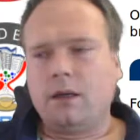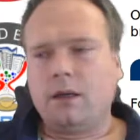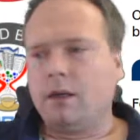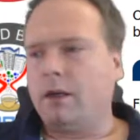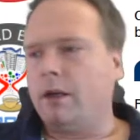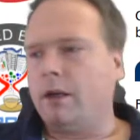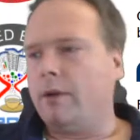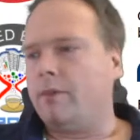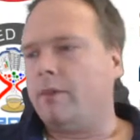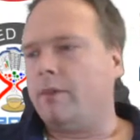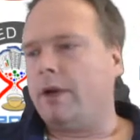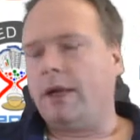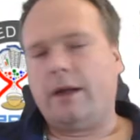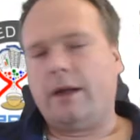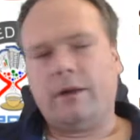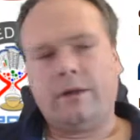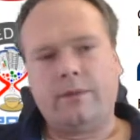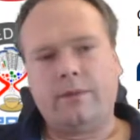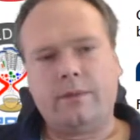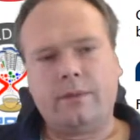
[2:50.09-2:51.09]

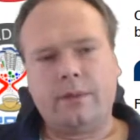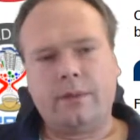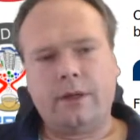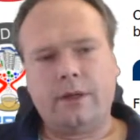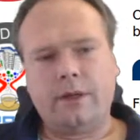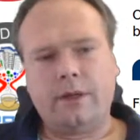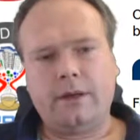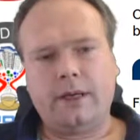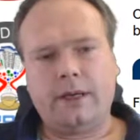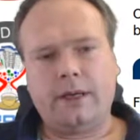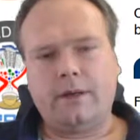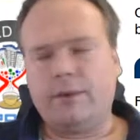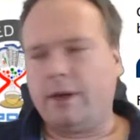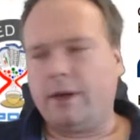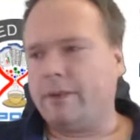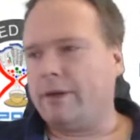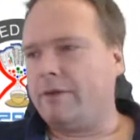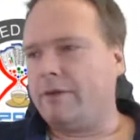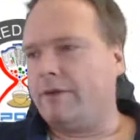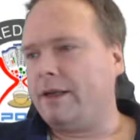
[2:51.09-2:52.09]
Where
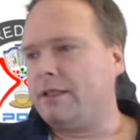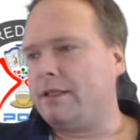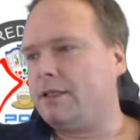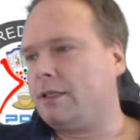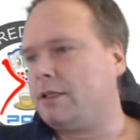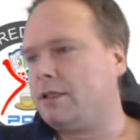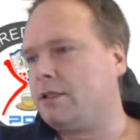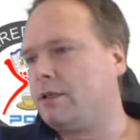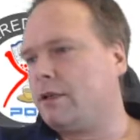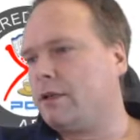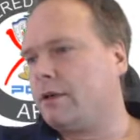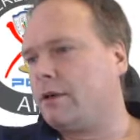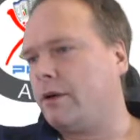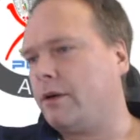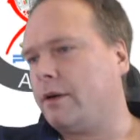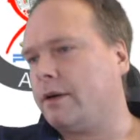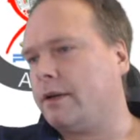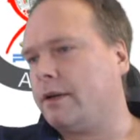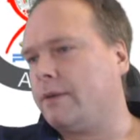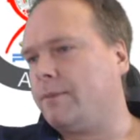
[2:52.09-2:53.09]
my face is
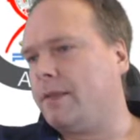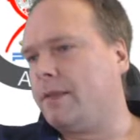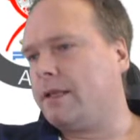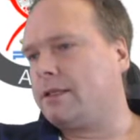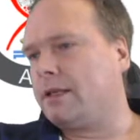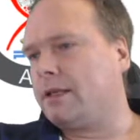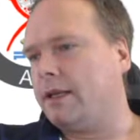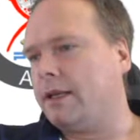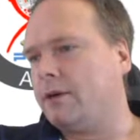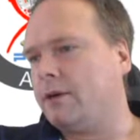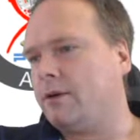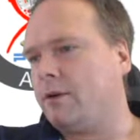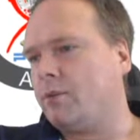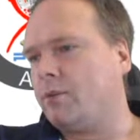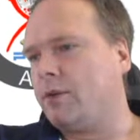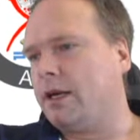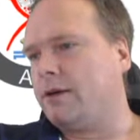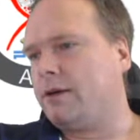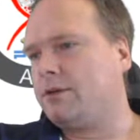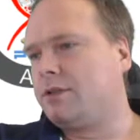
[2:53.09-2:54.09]
currently, there's a link called
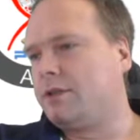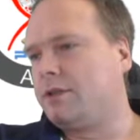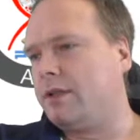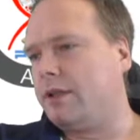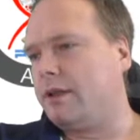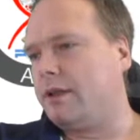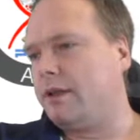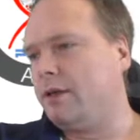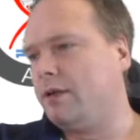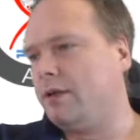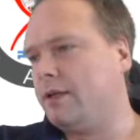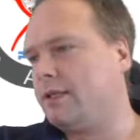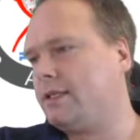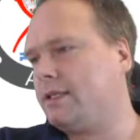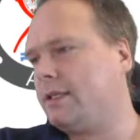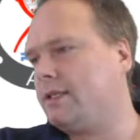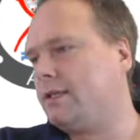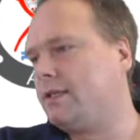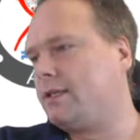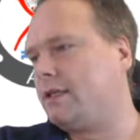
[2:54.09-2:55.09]
Browse the Unit
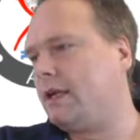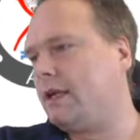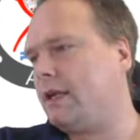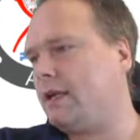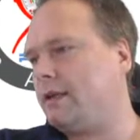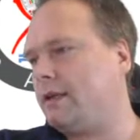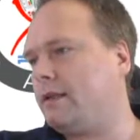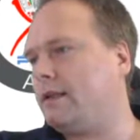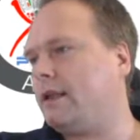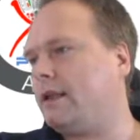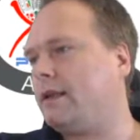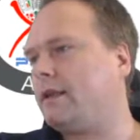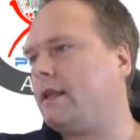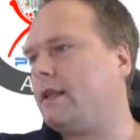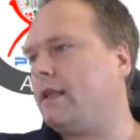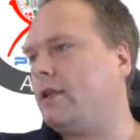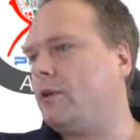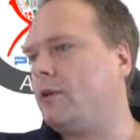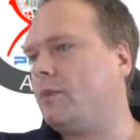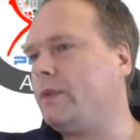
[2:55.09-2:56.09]
Test, and
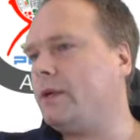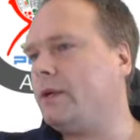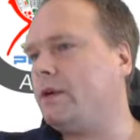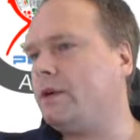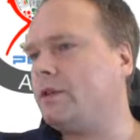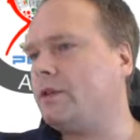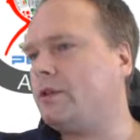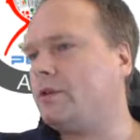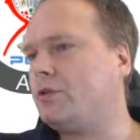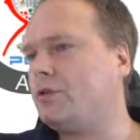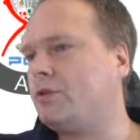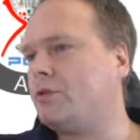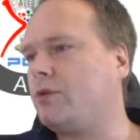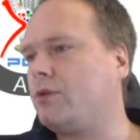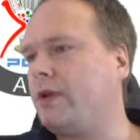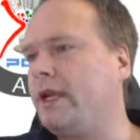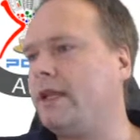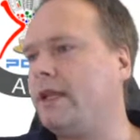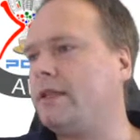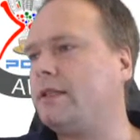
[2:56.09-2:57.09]
that helped me a lot to
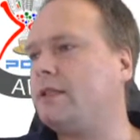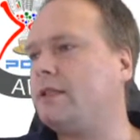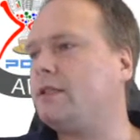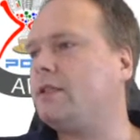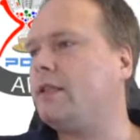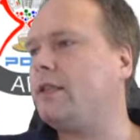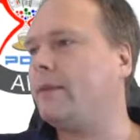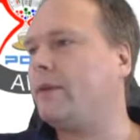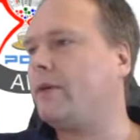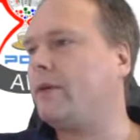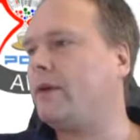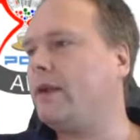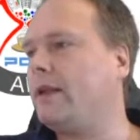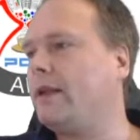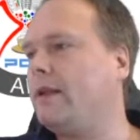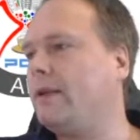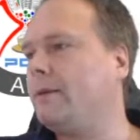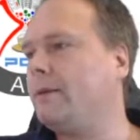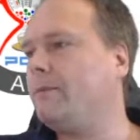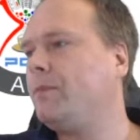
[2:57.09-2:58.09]
create this demo right here.